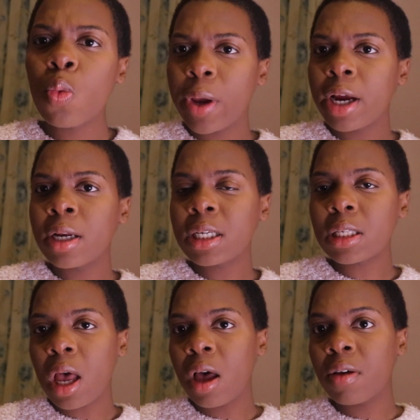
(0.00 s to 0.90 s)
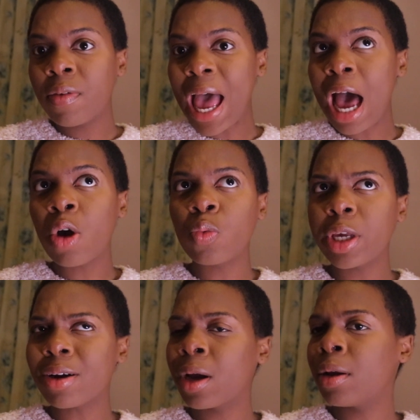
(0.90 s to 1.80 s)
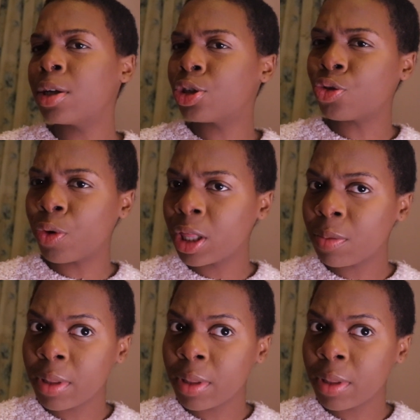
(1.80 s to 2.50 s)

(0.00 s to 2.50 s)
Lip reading: awareness of how we are kind of destroying the